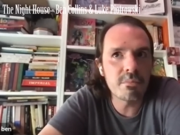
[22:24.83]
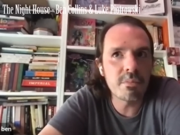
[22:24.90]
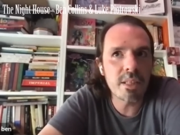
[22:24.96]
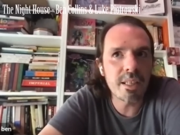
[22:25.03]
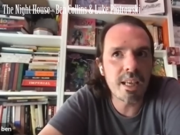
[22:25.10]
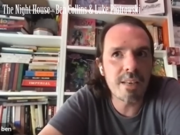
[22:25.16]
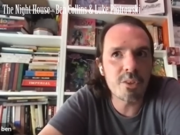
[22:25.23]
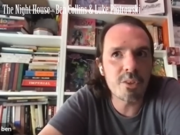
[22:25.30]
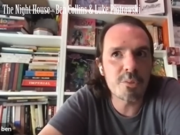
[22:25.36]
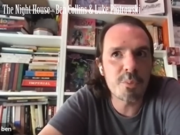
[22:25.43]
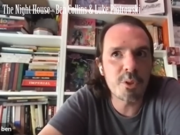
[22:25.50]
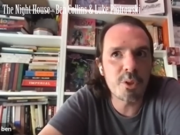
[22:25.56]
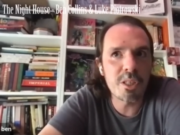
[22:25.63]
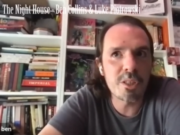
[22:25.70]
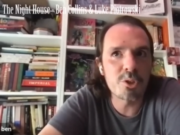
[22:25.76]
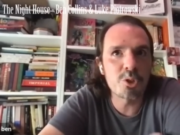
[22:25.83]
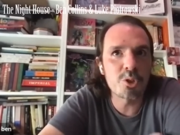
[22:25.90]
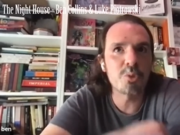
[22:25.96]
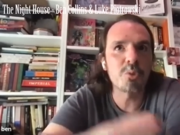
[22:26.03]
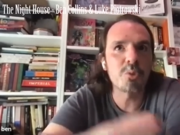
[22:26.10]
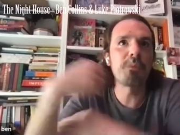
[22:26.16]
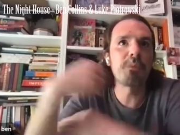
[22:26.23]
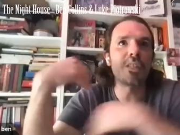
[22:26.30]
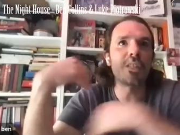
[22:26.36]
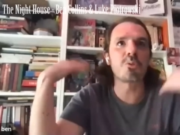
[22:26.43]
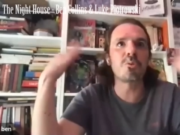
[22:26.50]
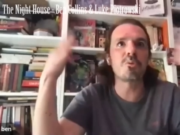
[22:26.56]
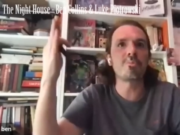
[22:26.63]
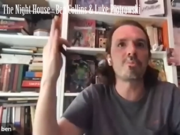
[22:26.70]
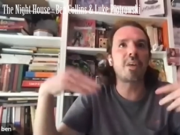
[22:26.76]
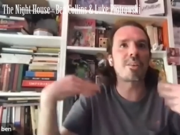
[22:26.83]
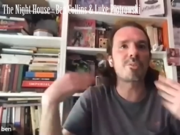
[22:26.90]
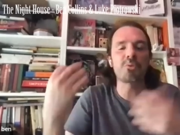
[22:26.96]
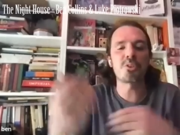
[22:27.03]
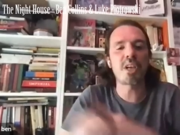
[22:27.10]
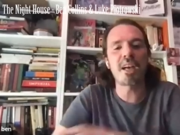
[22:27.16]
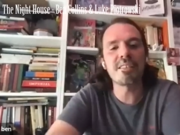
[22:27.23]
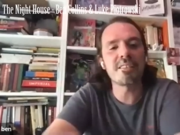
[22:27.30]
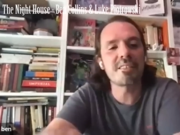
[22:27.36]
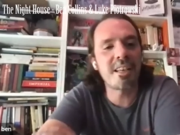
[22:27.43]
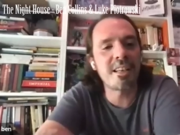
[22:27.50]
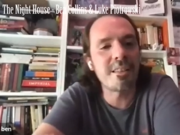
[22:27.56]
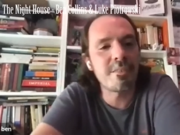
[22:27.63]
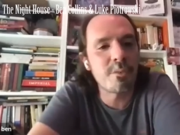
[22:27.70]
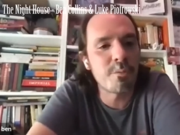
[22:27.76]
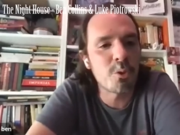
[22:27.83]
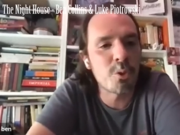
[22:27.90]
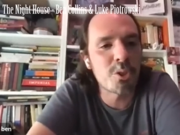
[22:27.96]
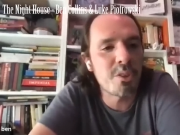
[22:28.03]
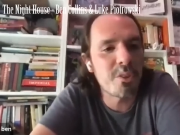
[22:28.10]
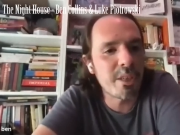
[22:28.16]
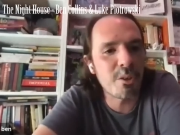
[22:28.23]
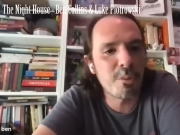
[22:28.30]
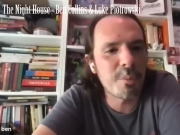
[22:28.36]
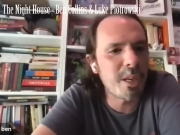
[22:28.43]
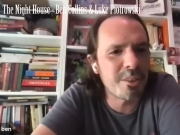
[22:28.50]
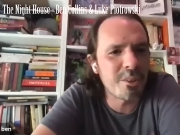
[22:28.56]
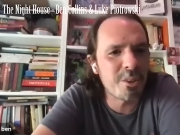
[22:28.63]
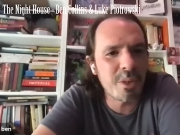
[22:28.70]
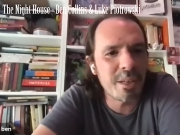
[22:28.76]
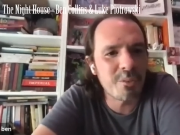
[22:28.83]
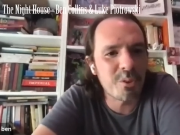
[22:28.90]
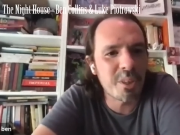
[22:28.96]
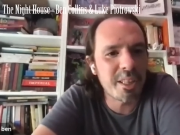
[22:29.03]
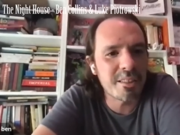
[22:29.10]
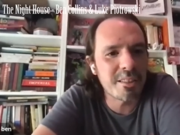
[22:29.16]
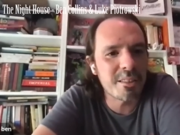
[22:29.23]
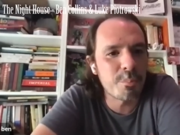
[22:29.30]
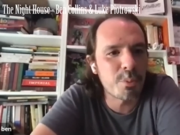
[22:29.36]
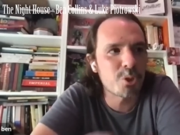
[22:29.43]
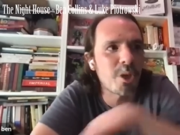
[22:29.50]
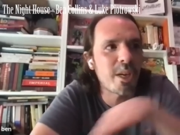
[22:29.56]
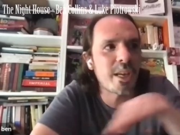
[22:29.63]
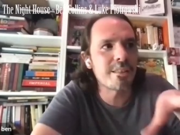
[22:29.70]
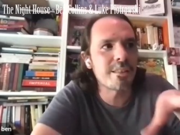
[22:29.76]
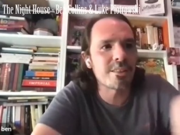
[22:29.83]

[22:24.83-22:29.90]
You know what I mean? Just the idea of putting him back into the world in the same way that The Strangers did.